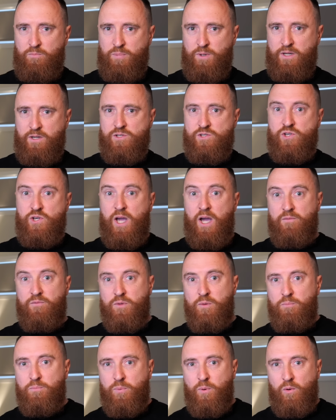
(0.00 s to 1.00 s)
because you have
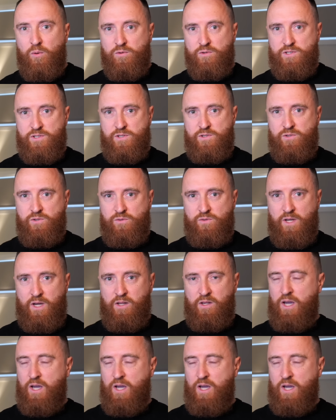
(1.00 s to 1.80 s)
the balls to do that.